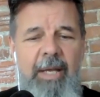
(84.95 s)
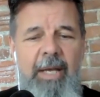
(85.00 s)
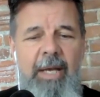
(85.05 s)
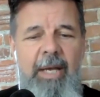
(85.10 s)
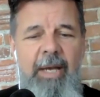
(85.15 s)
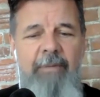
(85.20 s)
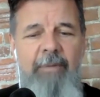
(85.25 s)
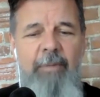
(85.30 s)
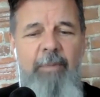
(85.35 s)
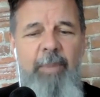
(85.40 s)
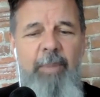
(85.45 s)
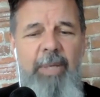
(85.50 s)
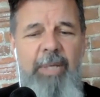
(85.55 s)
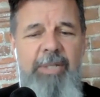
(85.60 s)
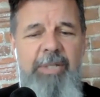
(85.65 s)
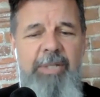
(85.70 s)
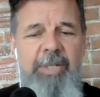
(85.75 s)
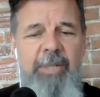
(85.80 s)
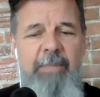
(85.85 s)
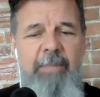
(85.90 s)
of a
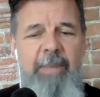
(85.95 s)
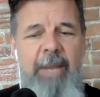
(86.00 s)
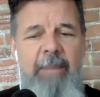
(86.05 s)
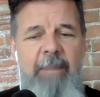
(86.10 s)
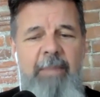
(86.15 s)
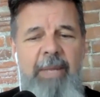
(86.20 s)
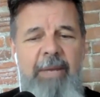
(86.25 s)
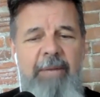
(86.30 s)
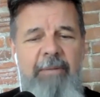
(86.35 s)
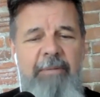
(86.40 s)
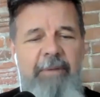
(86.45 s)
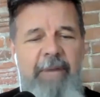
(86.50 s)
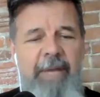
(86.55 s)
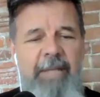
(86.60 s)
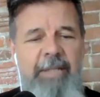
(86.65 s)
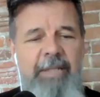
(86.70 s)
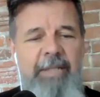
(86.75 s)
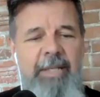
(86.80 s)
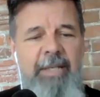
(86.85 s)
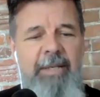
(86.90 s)
person may be
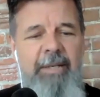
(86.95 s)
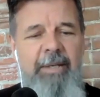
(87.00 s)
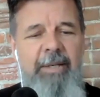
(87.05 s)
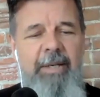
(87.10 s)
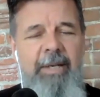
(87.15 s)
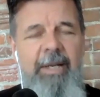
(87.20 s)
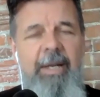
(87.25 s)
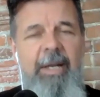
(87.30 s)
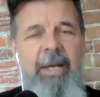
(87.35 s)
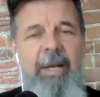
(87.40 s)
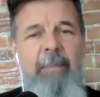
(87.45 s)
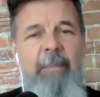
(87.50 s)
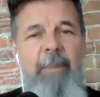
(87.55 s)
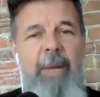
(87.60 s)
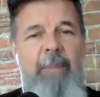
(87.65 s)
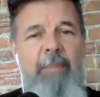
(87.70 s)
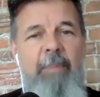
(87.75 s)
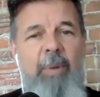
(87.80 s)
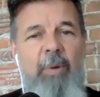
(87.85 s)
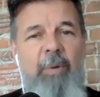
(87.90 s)
affected
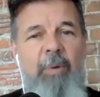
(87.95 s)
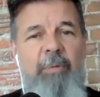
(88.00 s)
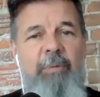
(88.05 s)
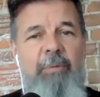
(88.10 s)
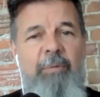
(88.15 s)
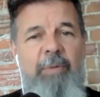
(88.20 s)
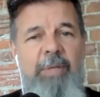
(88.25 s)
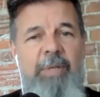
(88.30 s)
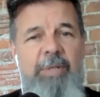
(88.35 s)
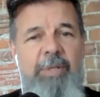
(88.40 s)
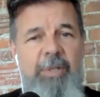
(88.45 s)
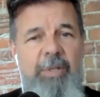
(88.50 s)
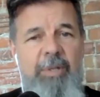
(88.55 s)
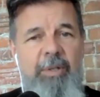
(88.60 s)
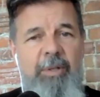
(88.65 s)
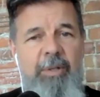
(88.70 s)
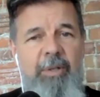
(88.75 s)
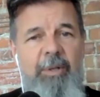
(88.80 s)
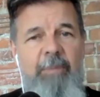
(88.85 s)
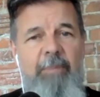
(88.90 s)
by both
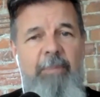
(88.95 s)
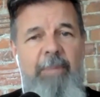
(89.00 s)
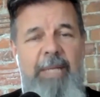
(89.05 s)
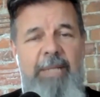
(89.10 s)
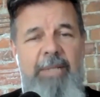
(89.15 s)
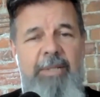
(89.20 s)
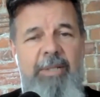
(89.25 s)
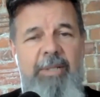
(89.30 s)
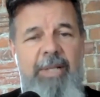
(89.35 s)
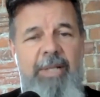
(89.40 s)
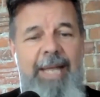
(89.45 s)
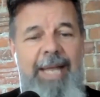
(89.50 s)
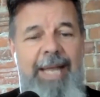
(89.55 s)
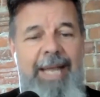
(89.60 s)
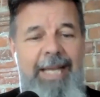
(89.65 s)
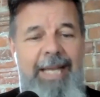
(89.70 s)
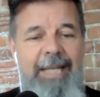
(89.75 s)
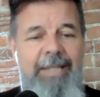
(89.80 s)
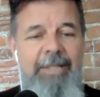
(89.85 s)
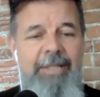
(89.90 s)
physical, mental,
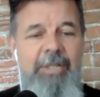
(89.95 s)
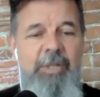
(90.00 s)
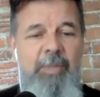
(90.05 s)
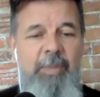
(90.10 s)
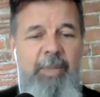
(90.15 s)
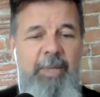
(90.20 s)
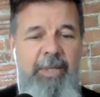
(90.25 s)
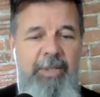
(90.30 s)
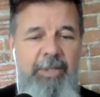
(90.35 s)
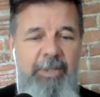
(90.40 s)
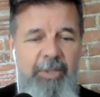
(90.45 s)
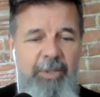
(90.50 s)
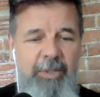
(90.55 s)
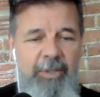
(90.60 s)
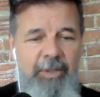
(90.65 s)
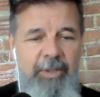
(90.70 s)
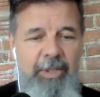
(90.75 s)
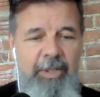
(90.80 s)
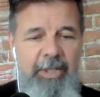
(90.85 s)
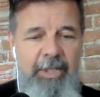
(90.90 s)
and
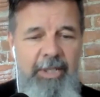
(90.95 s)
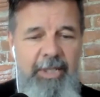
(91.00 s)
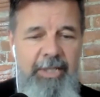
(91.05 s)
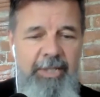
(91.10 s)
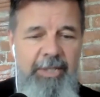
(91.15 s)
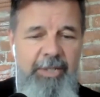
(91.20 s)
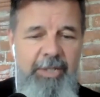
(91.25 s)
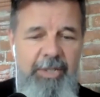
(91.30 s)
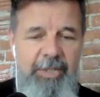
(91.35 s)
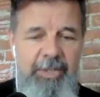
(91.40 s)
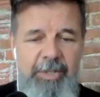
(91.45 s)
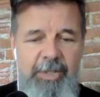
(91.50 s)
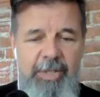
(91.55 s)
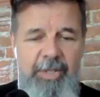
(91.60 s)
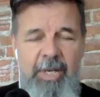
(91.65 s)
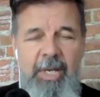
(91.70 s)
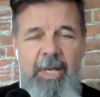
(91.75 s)
spiritual conditions.